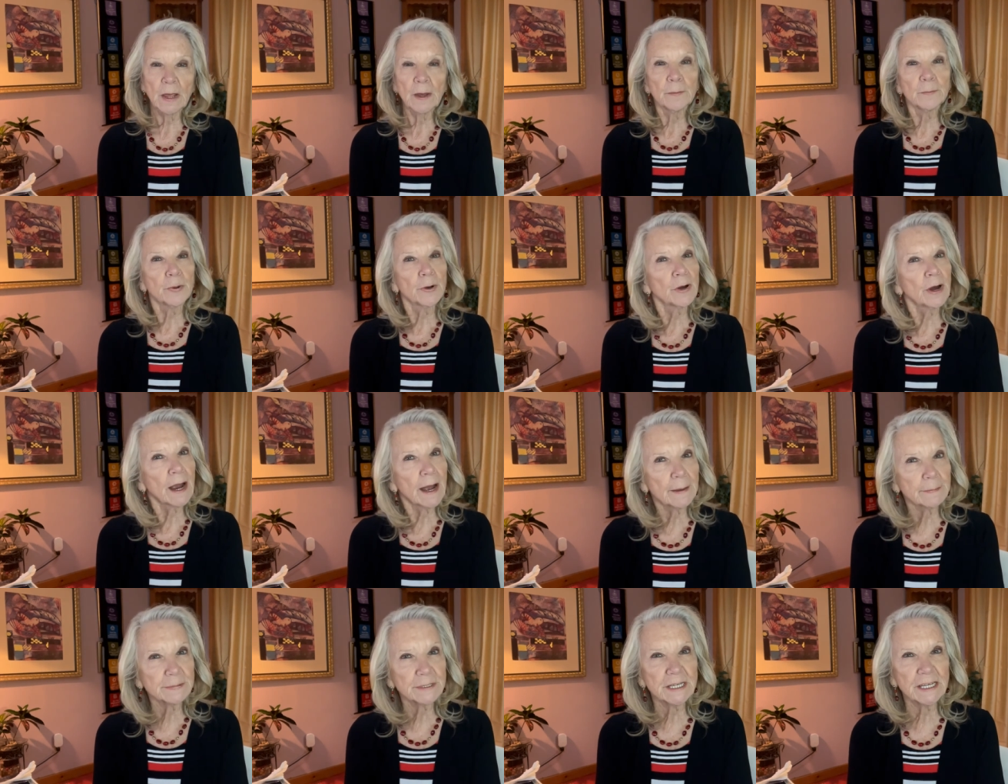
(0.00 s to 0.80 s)

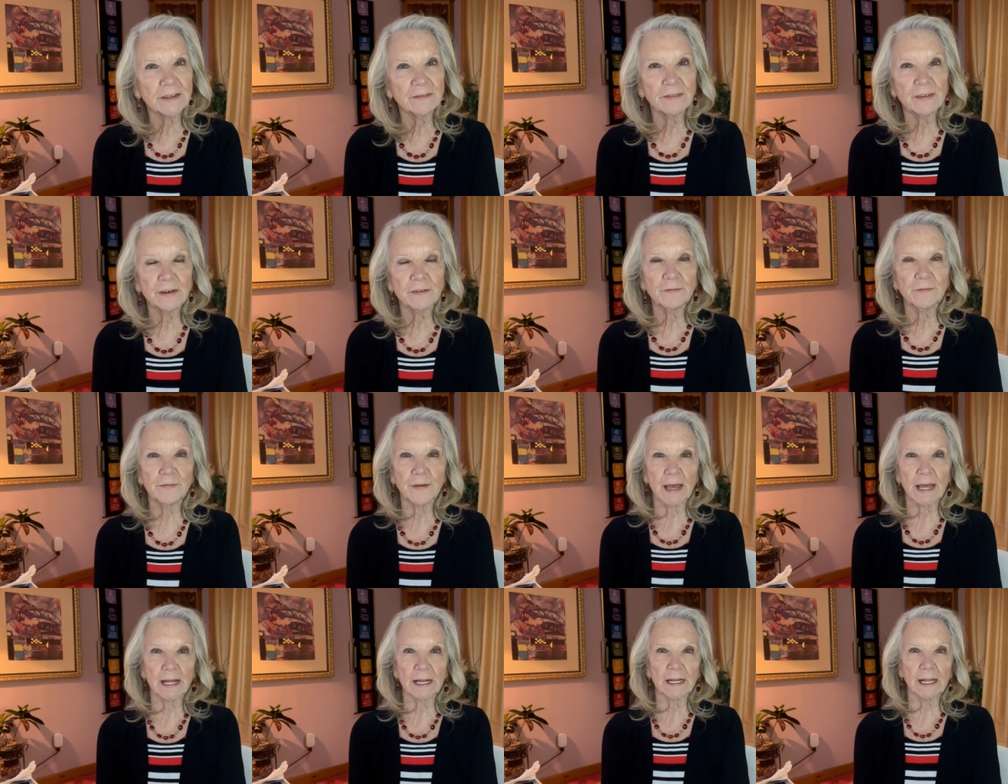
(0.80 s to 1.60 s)
perhaps even
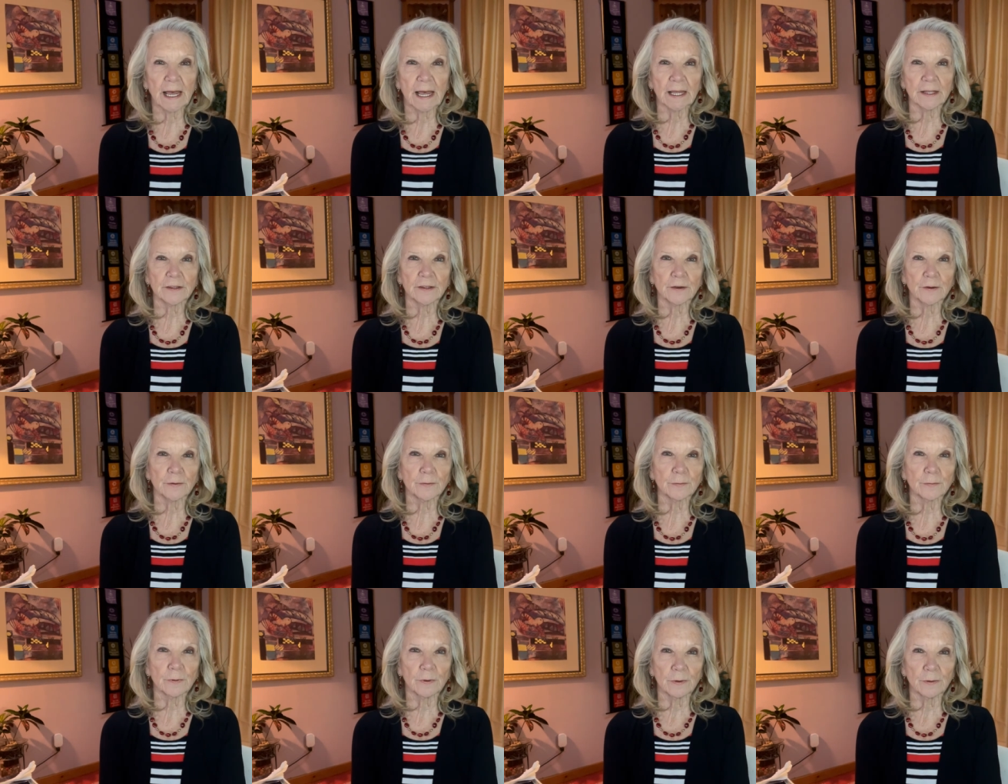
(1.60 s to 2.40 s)
fail at their
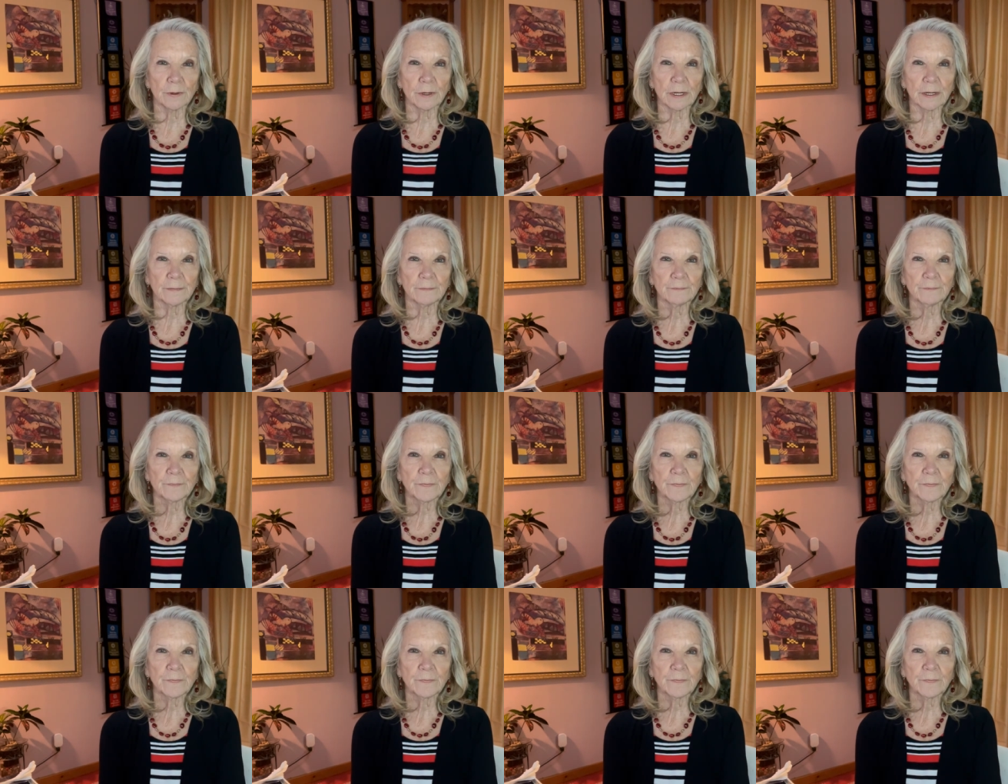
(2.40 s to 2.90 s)
role